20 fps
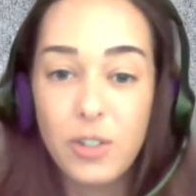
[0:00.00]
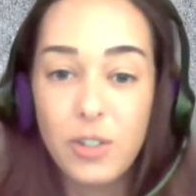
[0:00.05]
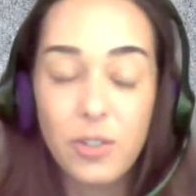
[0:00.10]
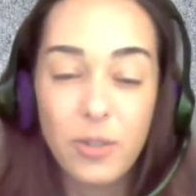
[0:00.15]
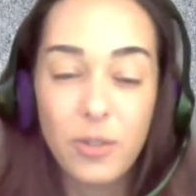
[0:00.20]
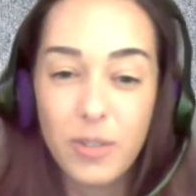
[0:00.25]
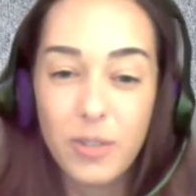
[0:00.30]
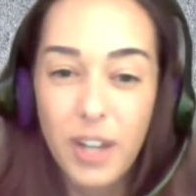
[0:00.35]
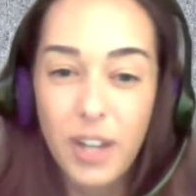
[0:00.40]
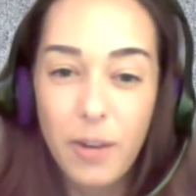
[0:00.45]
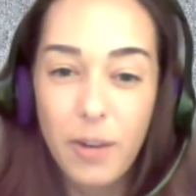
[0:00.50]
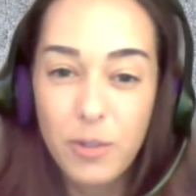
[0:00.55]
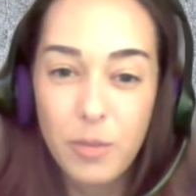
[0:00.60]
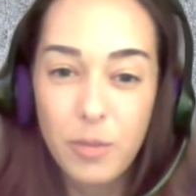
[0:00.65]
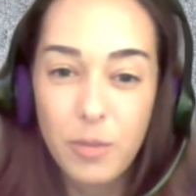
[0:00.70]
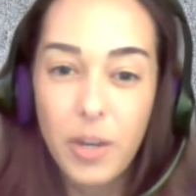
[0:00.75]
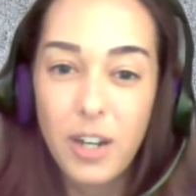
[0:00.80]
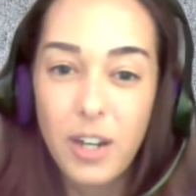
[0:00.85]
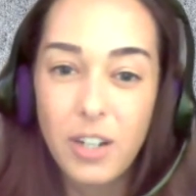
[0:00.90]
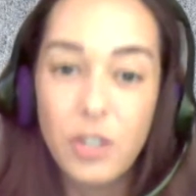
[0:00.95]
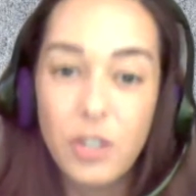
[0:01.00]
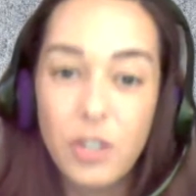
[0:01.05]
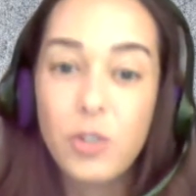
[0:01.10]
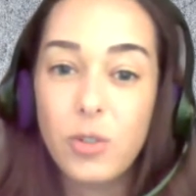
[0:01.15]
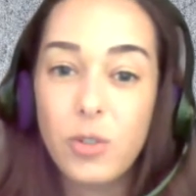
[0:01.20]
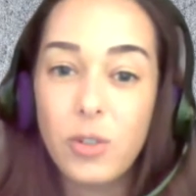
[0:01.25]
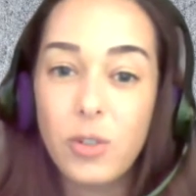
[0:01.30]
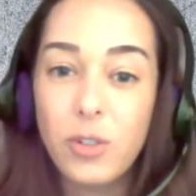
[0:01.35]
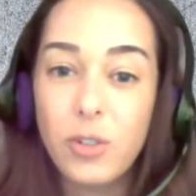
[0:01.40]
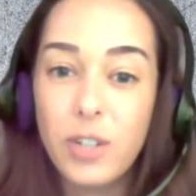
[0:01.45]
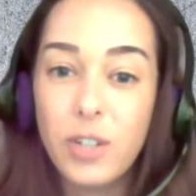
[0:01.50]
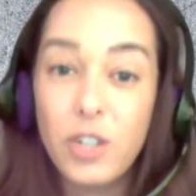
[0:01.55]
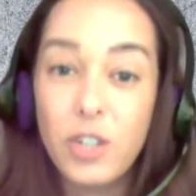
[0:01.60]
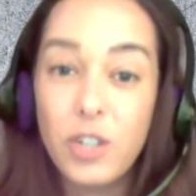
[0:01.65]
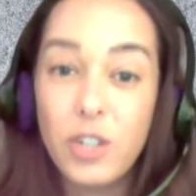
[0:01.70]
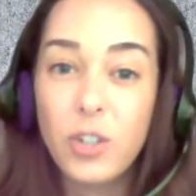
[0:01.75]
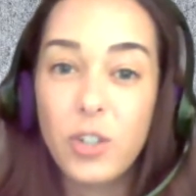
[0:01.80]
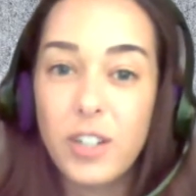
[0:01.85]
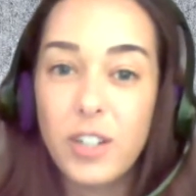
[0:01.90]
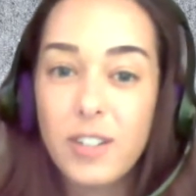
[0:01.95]
So that was my initial
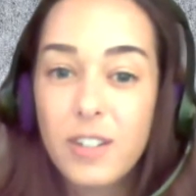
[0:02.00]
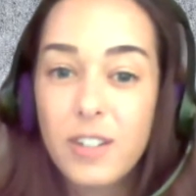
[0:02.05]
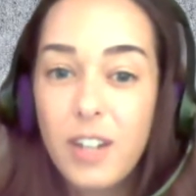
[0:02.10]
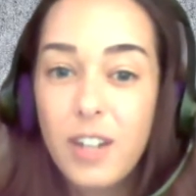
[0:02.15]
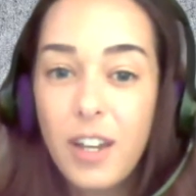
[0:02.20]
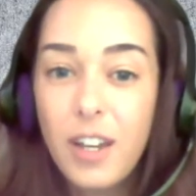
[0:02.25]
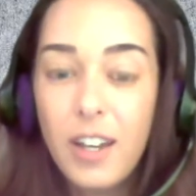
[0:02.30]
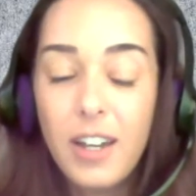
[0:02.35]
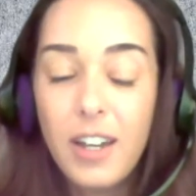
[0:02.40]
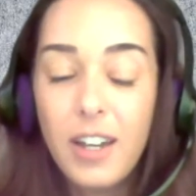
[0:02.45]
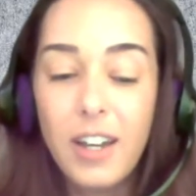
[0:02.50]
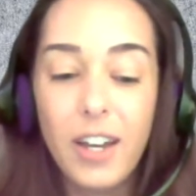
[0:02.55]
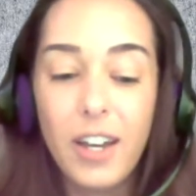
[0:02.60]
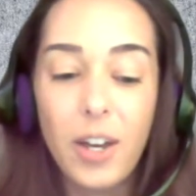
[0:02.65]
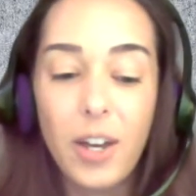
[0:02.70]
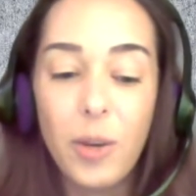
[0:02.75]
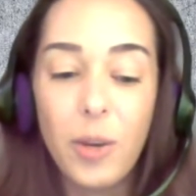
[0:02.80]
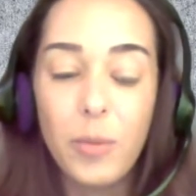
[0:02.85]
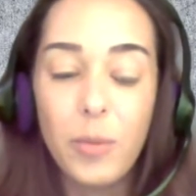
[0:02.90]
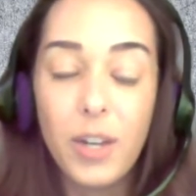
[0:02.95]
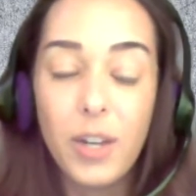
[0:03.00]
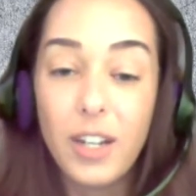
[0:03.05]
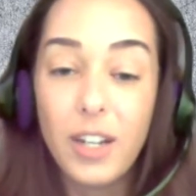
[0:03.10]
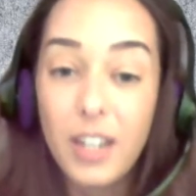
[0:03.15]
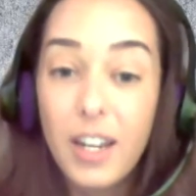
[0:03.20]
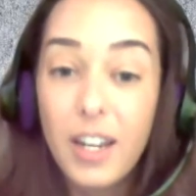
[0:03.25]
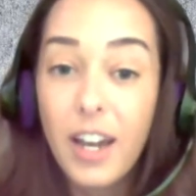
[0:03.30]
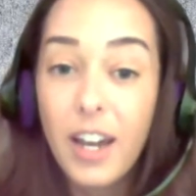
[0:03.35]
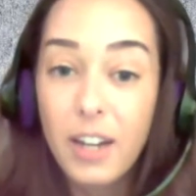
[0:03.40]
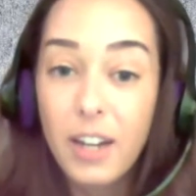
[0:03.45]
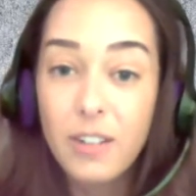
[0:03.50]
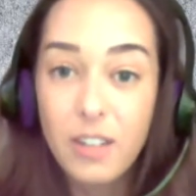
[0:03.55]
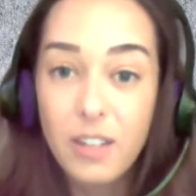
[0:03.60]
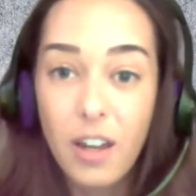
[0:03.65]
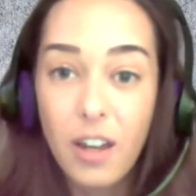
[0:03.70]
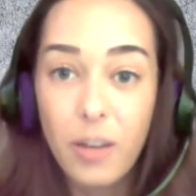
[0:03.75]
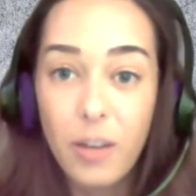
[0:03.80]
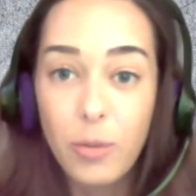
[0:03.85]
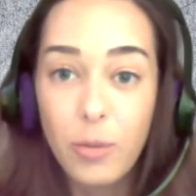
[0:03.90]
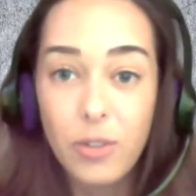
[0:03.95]
interest. And he had a
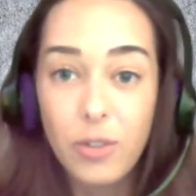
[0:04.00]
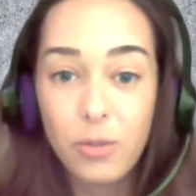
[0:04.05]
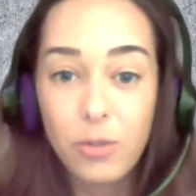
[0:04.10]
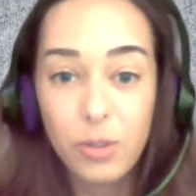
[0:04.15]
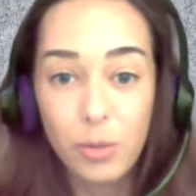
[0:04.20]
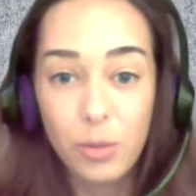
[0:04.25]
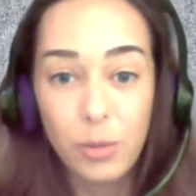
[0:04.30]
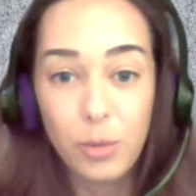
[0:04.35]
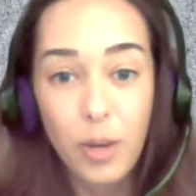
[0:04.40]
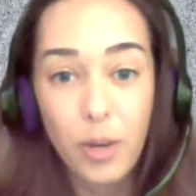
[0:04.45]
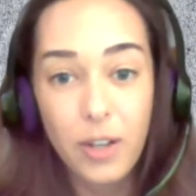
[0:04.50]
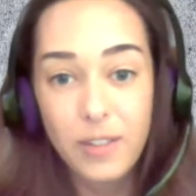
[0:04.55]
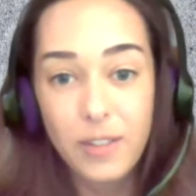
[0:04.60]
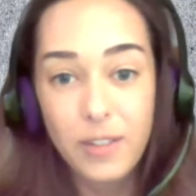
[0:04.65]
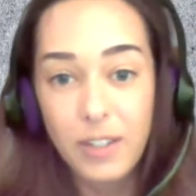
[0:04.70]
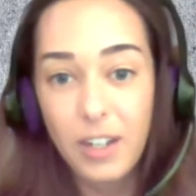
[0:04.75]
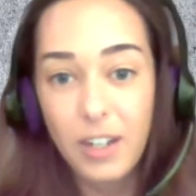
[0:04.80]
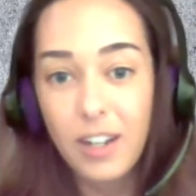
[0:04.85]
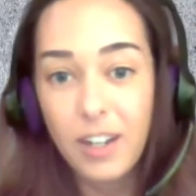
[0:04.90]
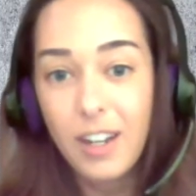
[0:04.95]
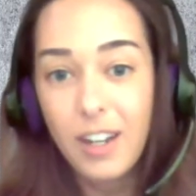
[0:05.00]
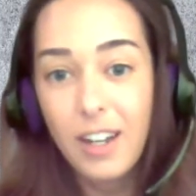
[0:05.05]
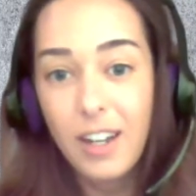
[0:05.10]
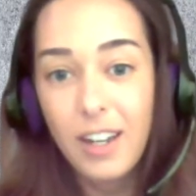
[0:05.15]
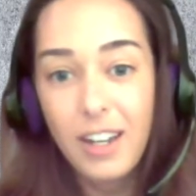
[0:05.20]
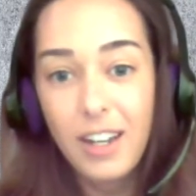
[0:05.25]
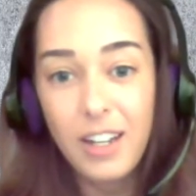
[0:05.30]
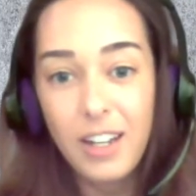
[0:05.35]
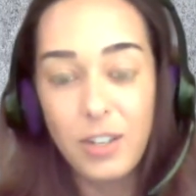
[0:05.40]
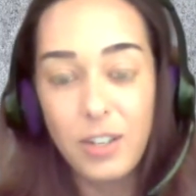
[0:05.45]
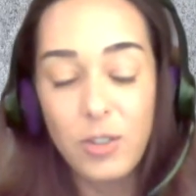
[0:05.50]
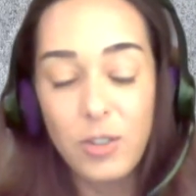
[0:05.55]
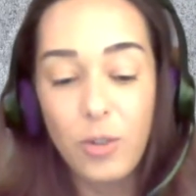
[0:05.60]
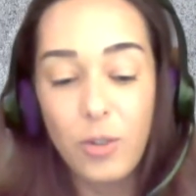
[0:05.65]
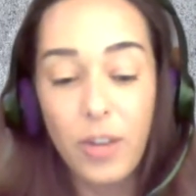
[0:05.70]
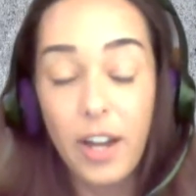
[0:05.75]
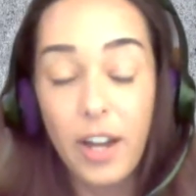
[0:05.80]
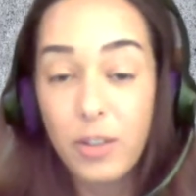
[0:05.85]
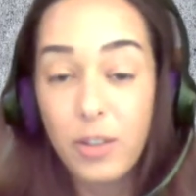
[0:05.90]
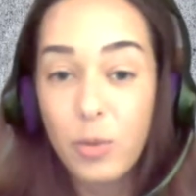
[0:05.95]
son with cerebral palsy. And so
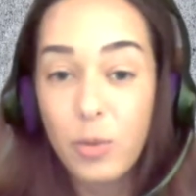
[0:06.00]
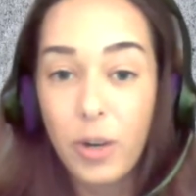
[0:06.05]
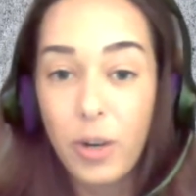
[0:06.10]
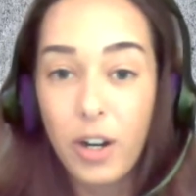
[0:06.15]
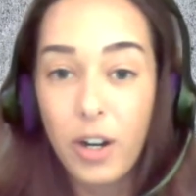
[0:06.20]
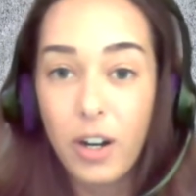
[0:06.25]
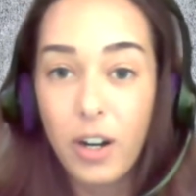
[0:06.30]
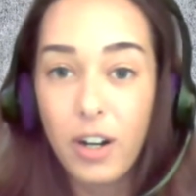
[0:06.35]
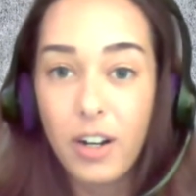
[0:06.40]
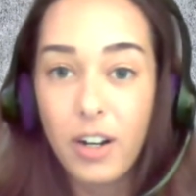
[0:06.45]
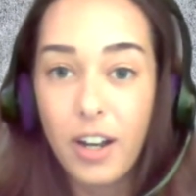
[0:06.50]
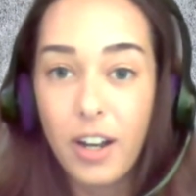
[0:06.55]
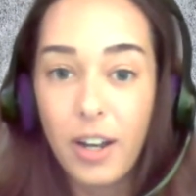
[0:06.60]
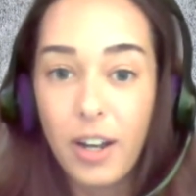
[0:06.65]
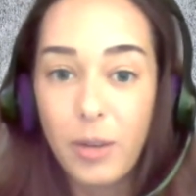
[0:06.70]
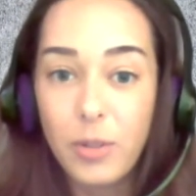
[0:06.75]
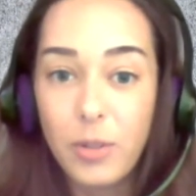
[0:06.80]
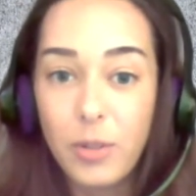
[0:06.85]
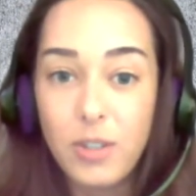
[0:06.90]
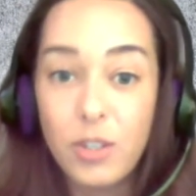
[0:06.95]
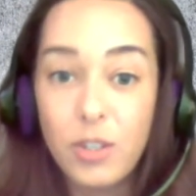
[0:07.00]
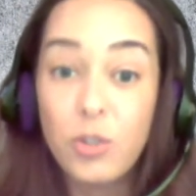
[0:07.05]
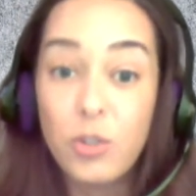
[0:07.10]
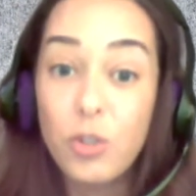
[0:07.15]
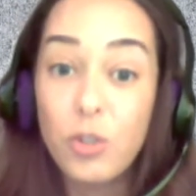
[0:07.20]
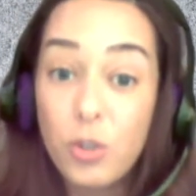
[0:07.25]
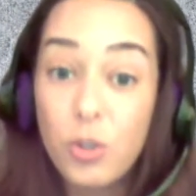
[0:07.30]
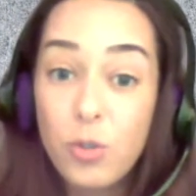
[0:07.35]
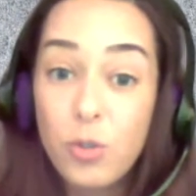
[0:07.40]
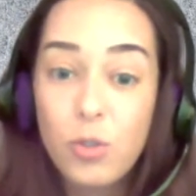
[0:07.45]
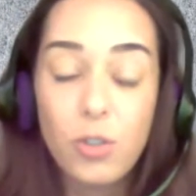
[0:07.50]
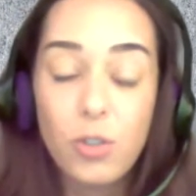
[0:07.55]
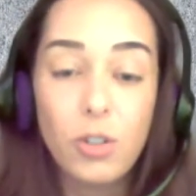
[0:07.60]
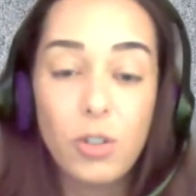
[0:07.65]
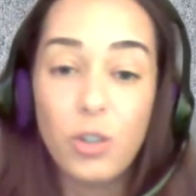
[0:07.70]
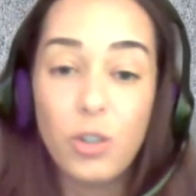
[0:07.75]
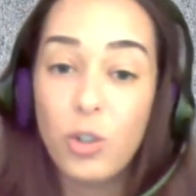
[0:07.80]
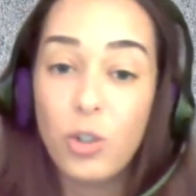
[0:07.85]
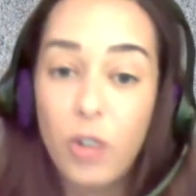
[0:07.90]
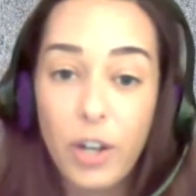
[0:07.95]
that's where I was introduced to the
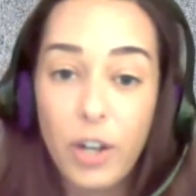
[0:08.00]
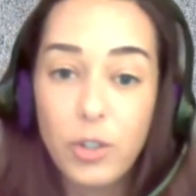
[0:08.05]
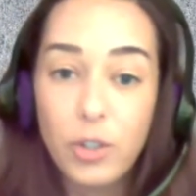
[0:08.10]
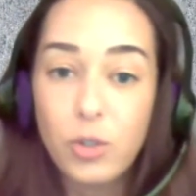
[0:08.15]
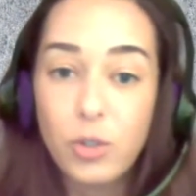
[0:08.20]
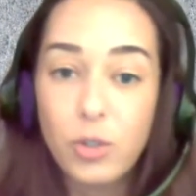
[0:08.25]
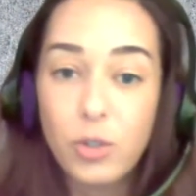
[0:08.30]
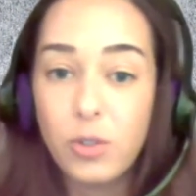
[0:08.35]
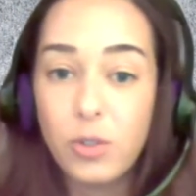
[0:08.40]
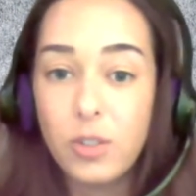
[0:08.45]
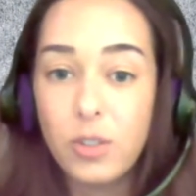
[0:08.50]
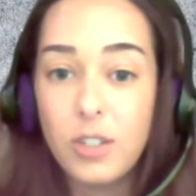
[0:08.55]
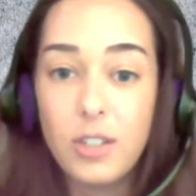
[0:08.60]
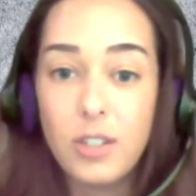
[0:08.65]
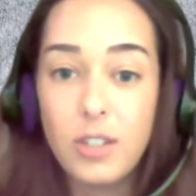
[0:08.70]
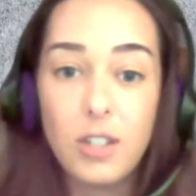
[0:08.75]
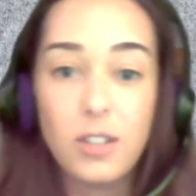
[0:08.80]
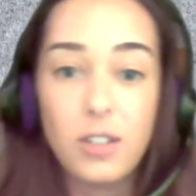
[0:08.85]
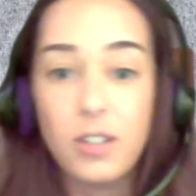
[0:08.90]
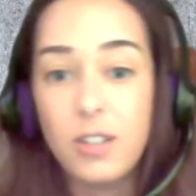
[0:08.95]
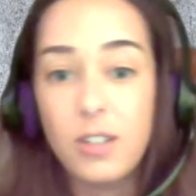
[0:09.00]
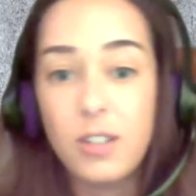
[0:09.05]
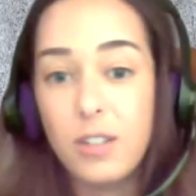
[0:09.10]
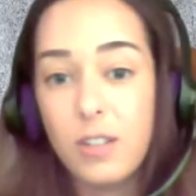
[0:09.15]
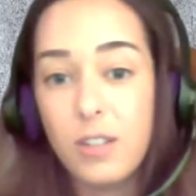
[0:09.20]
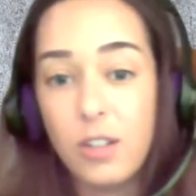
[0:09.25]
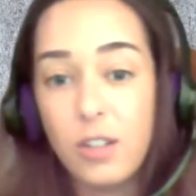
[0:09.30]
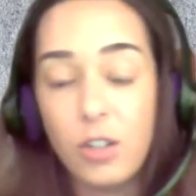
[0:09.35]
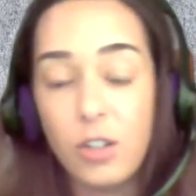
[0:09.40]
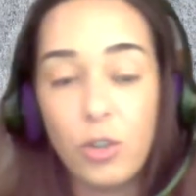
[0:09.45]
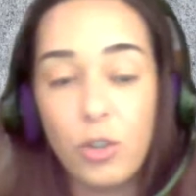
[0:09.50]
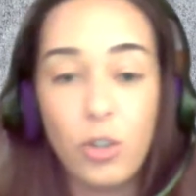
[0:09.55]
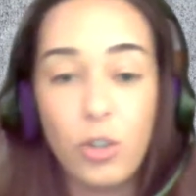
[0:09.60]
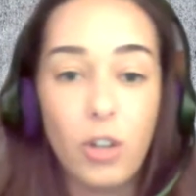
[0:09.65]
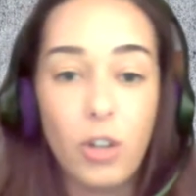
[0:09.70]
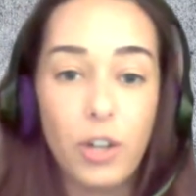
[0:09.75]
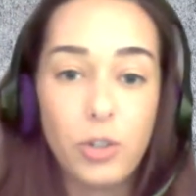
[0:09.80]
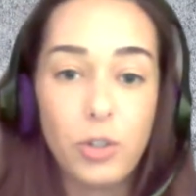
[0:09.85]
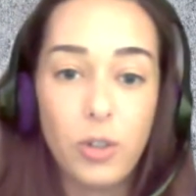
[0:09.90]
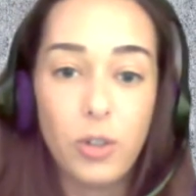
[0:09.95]
neurological diseases and the
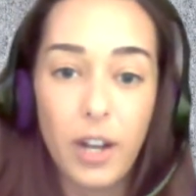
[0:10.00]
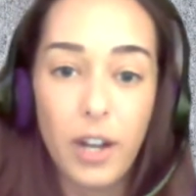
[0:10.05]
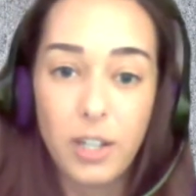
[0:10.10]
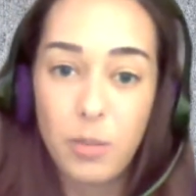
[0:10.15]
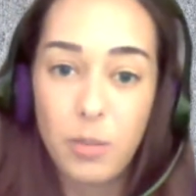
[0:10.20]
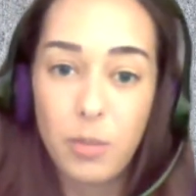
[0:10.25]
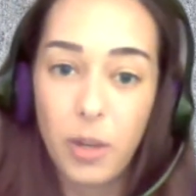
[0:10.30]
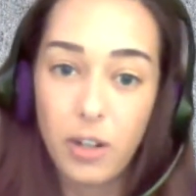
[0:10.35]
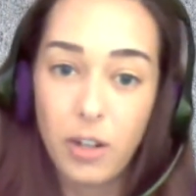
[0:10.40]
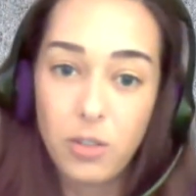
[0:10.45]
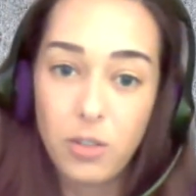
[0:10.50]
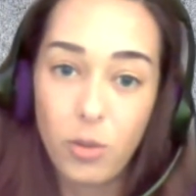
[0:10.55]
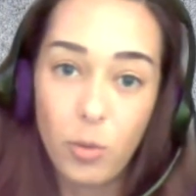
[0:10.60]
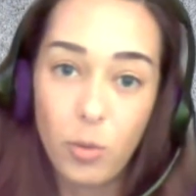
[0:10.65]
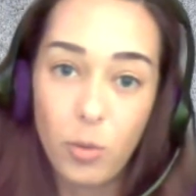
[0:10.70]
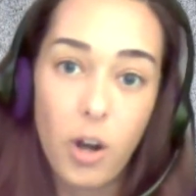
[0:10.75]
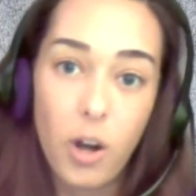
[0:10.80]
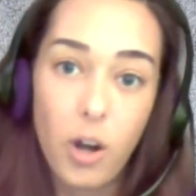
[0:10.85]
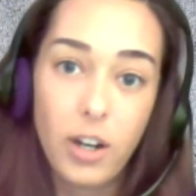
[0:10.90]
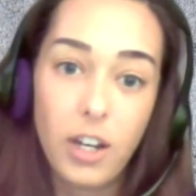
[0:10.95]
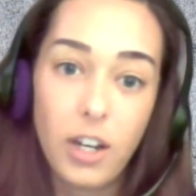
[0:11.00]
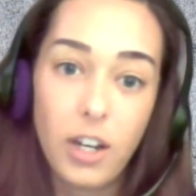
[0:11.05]
neurological aspects on walking.